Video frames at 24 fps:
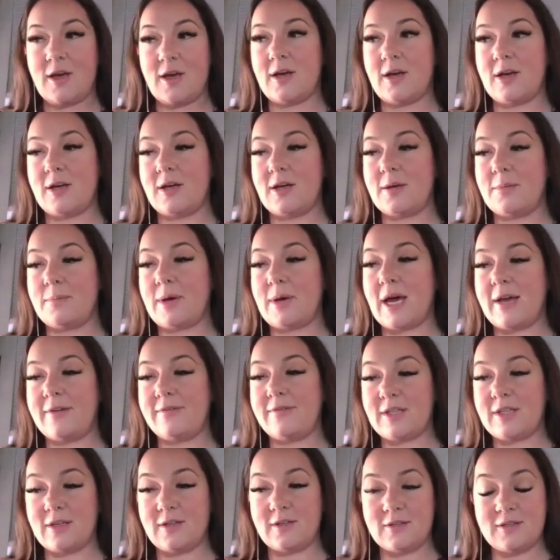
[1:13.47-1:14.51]

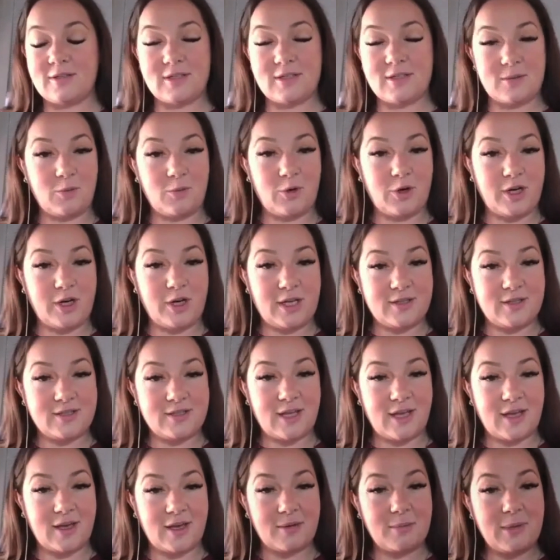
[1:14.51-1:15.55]
I've done some work in
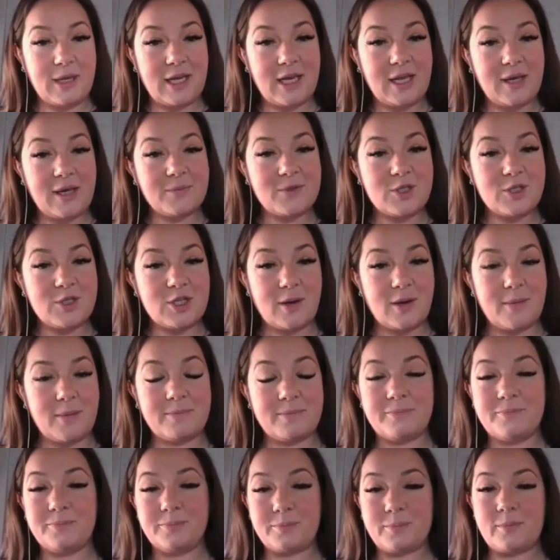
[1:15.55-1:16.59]
psychic mediumship.
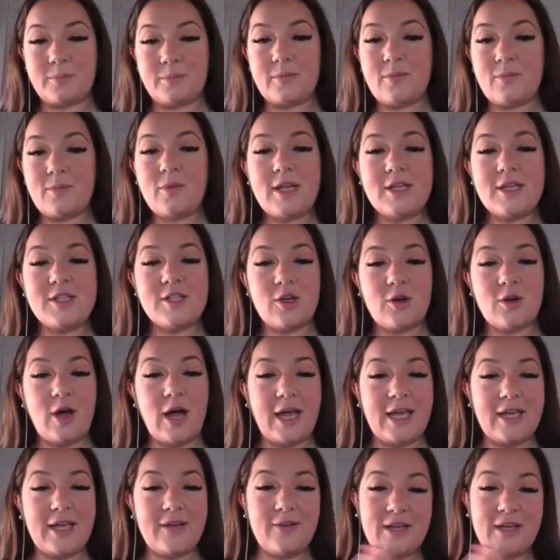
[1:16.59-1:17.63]
So
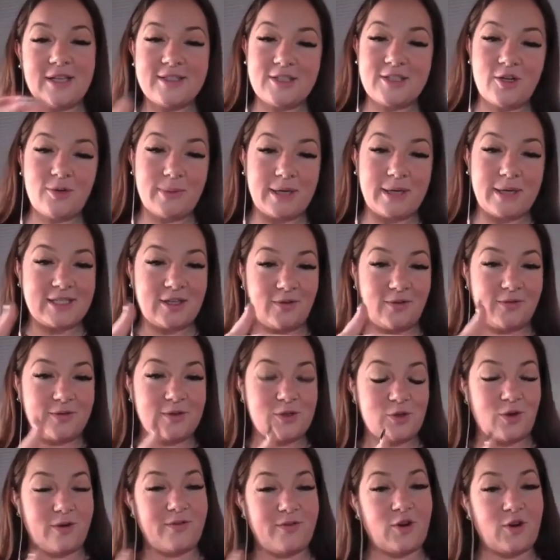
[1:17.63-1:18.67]
I consider myself
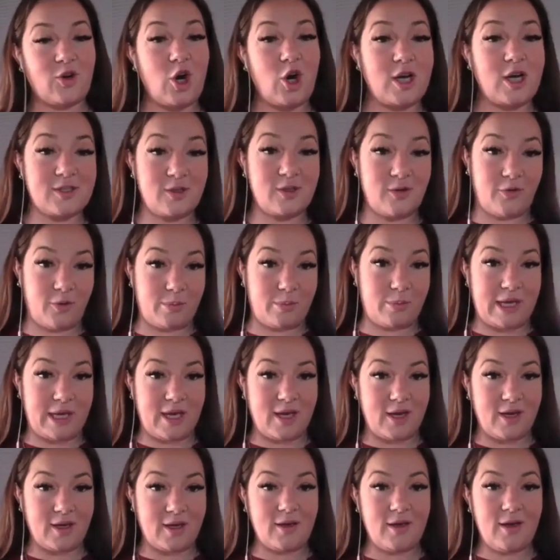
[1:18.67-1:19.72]
sort of a crossover
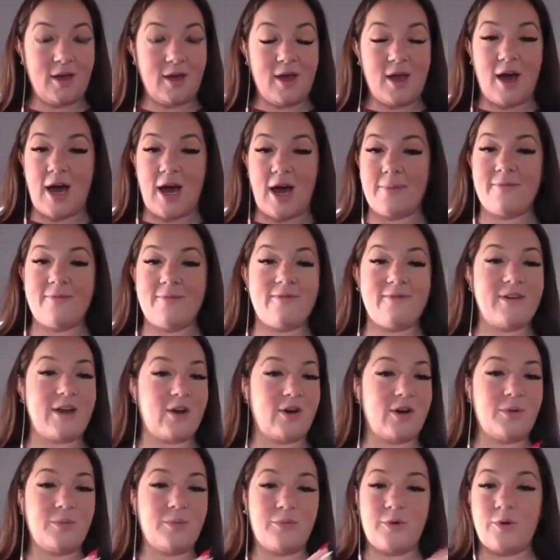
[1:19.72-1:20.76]
being. I'm
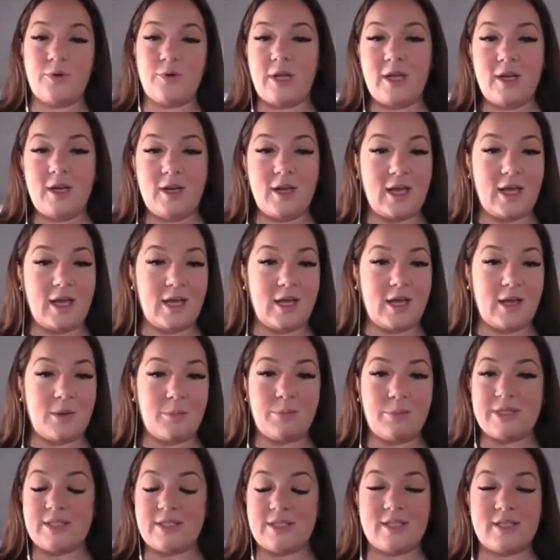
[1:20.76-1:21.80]
very rooted in
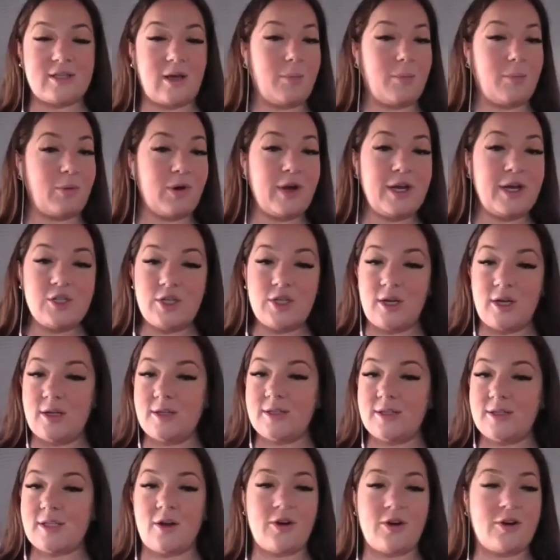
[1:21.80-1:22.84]
business
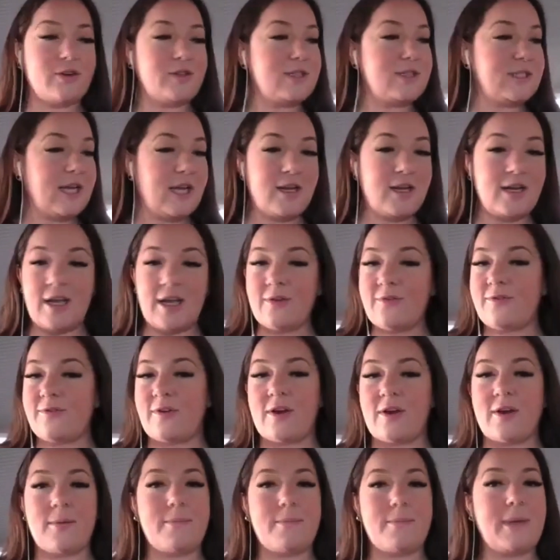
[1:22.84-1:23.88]
operations, understanding
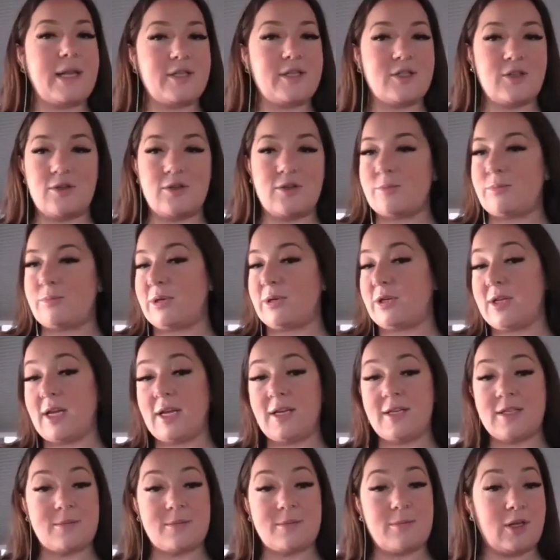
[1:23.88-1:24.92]
fundamentals,
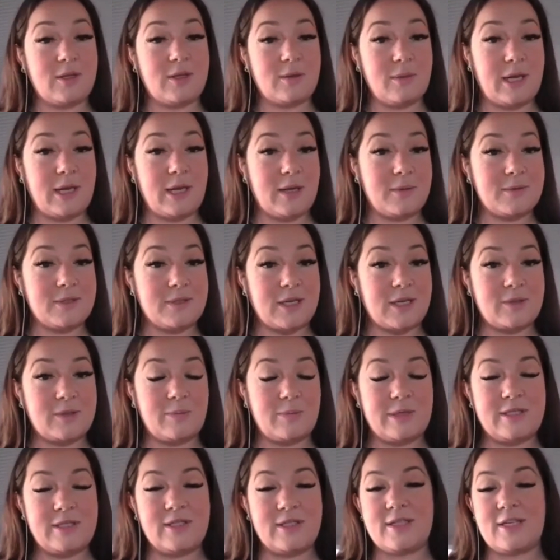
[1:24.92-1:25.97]
building small to medium sized
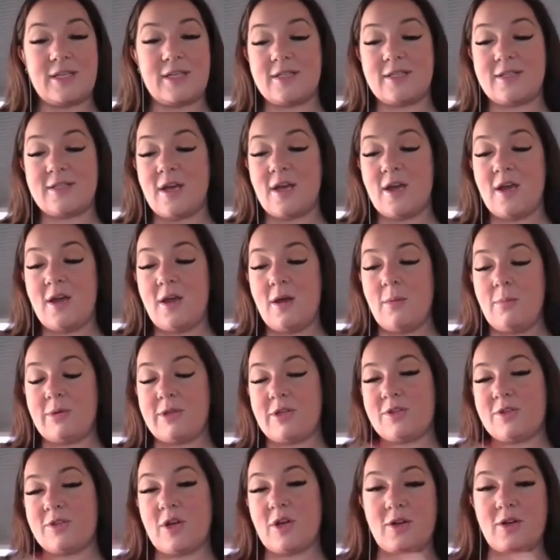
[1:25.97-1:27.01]
businesses. But
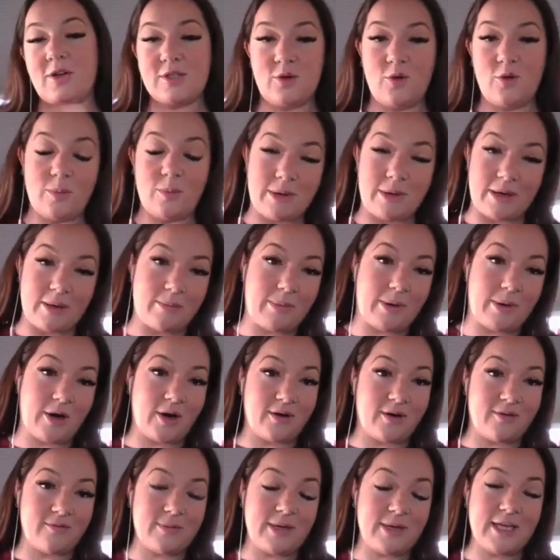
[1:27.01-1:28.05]
there's also a big
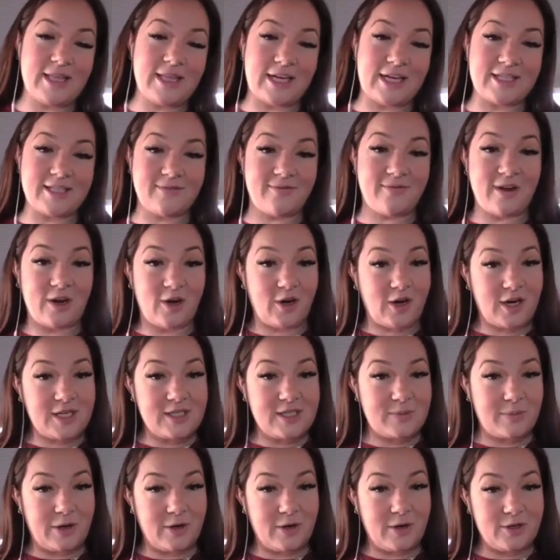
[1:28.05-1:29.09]
part of me that's very
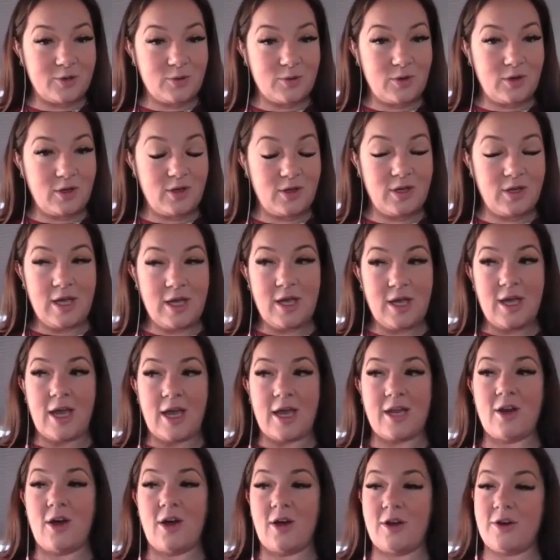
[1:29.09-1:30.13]
spiritual
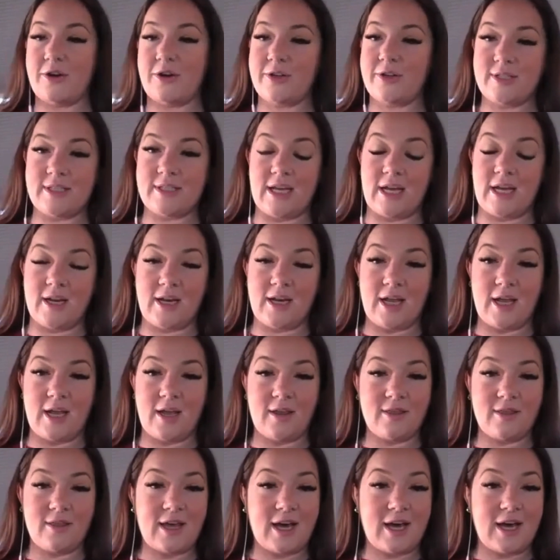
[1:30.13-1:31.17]
and
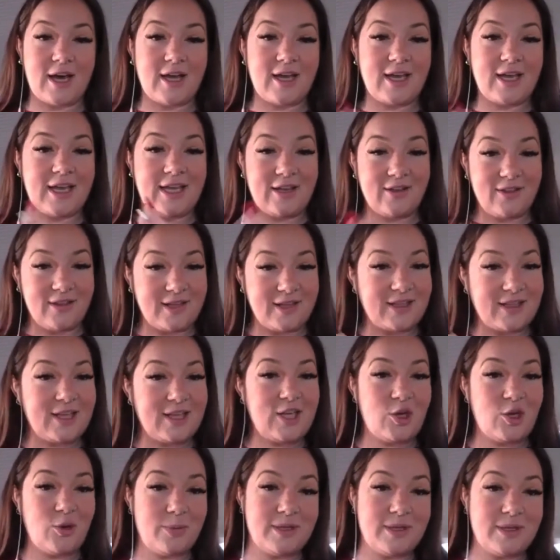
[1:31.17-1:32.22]
understanding that healing the
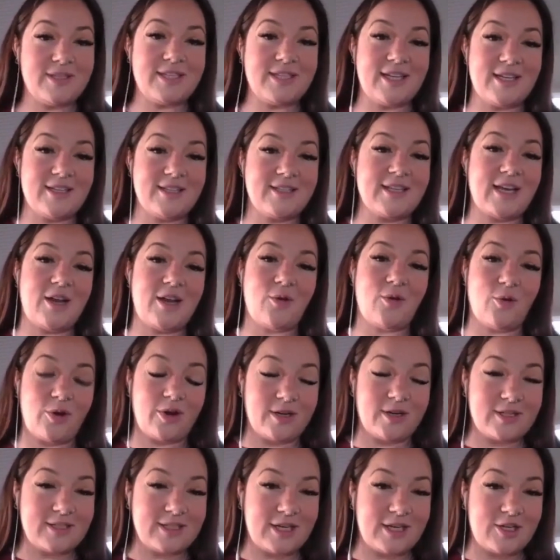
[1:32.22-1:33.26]
humans inside
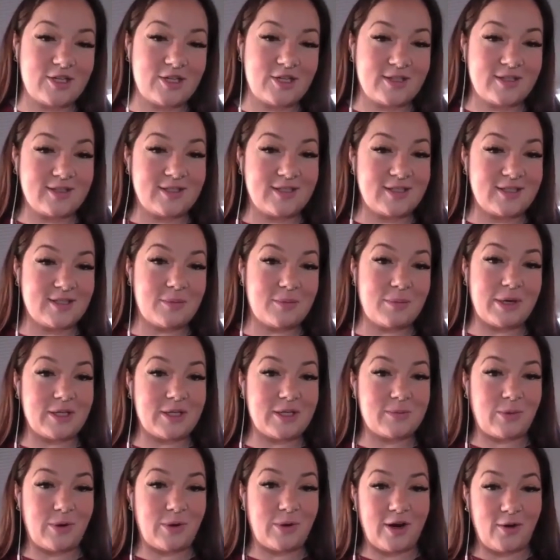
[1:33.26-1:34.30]
organizations is the
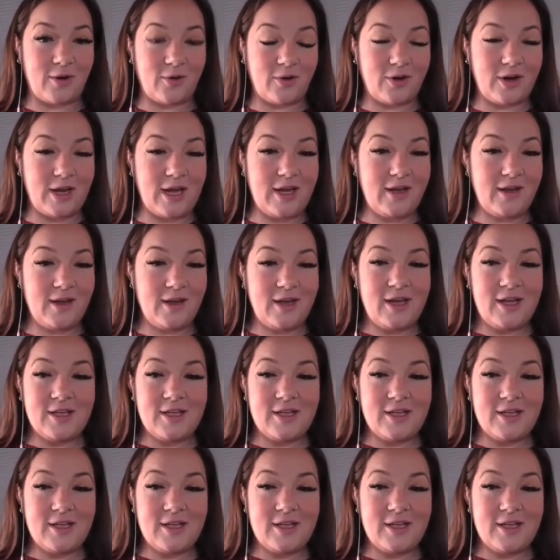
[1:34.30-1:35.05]
biggest priority.